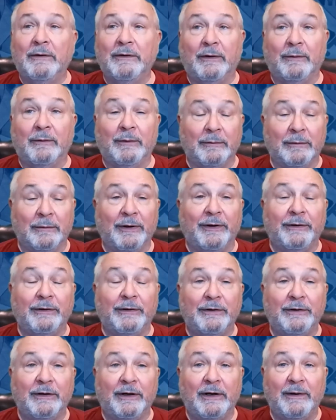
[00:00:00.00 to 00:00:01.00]
that we're running
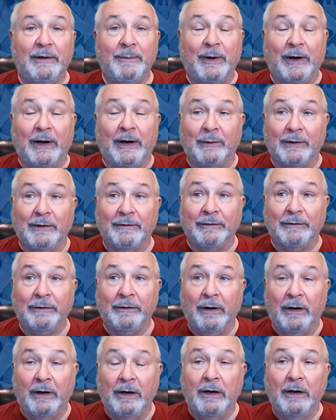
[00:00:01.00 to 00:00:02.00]
today.
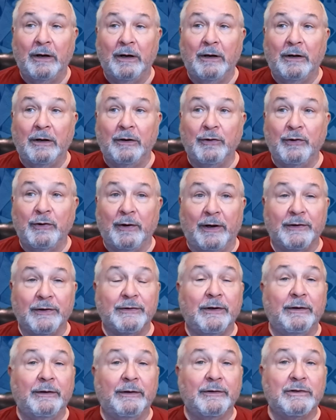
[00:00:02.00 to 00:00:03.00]
However, you're
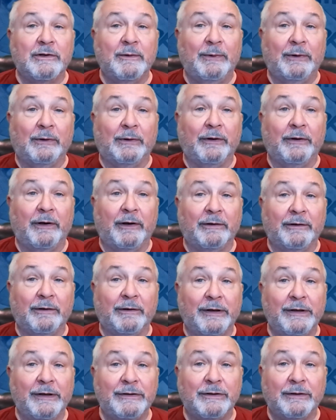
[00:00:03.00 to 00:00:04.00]
asking us to build an
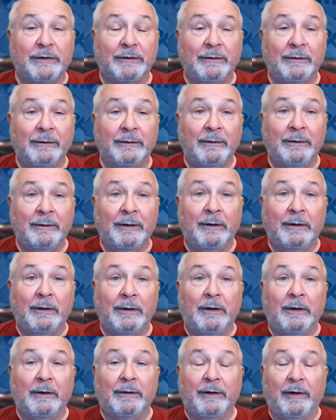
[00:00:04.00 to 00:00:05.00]
integration
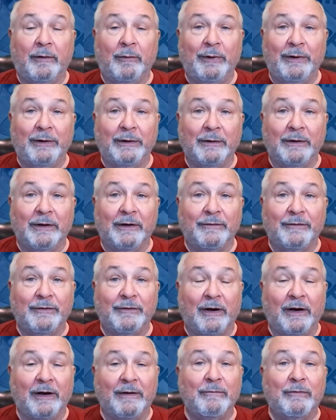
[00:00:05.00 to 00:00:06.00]
that we don't have
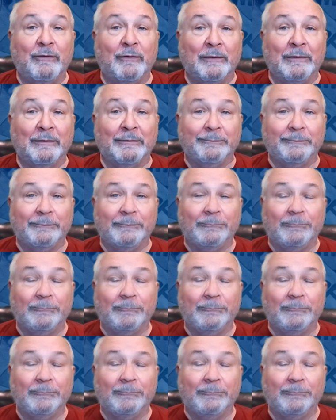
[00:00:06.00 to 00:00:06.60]
time for.